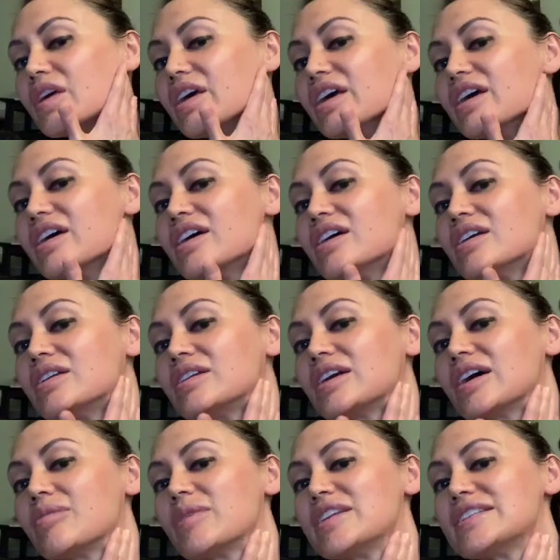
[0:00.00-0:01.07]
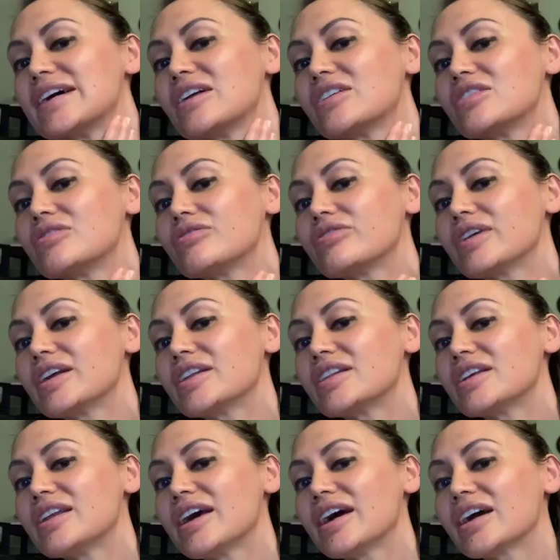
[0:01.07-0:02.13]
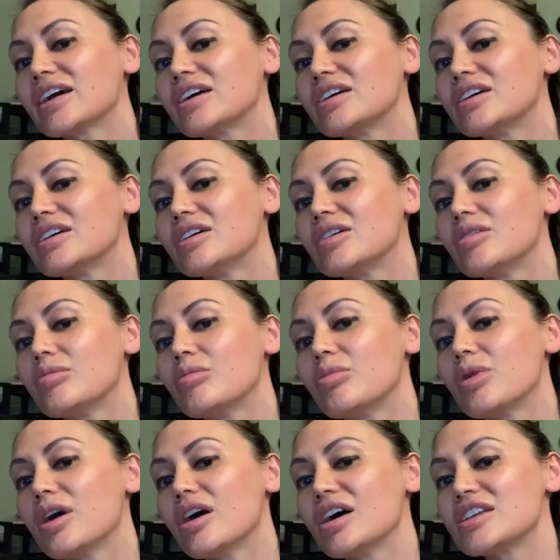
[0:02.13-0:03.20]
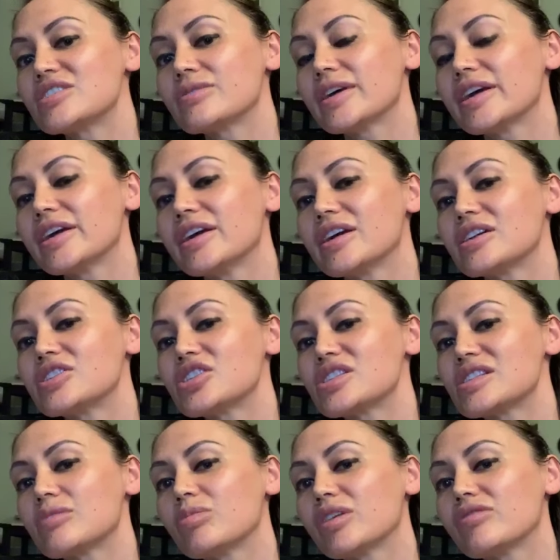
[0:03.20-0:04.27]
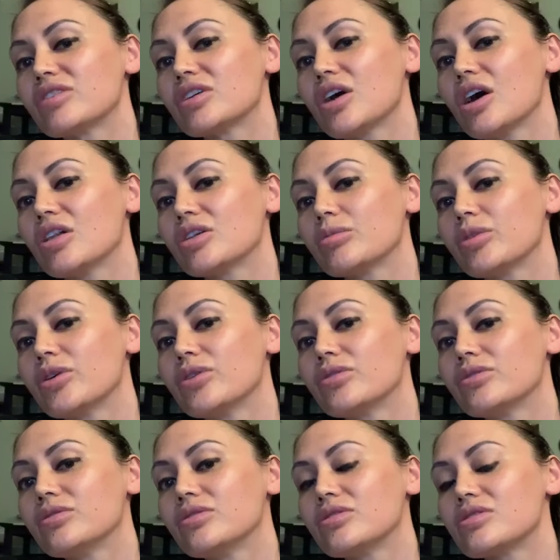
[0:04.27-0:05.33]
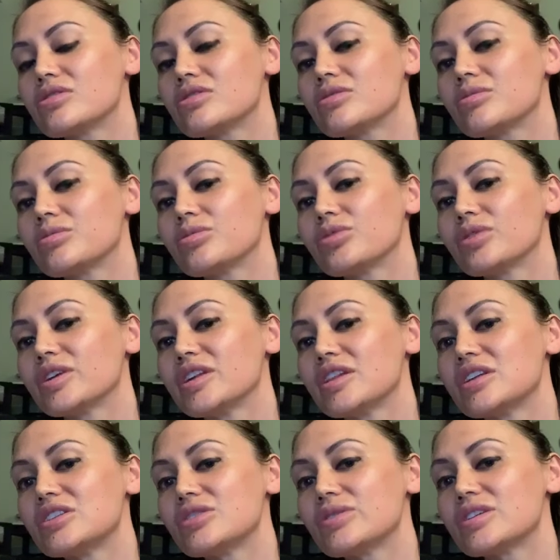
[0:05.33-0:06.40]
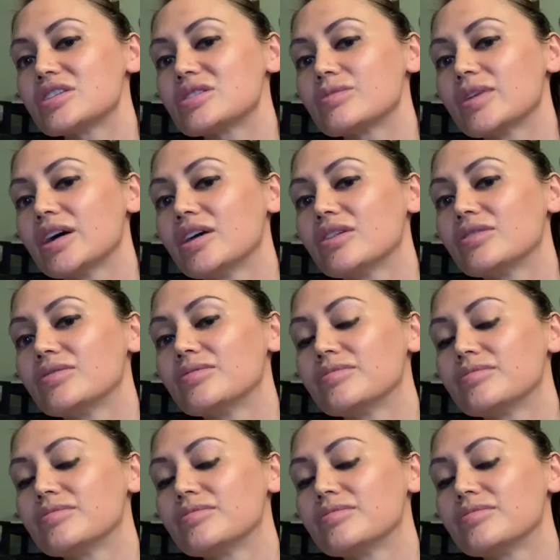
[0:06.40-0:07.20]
And coming down in the front of the neck. Pause right here just above the collarbone. Breathe into it as well.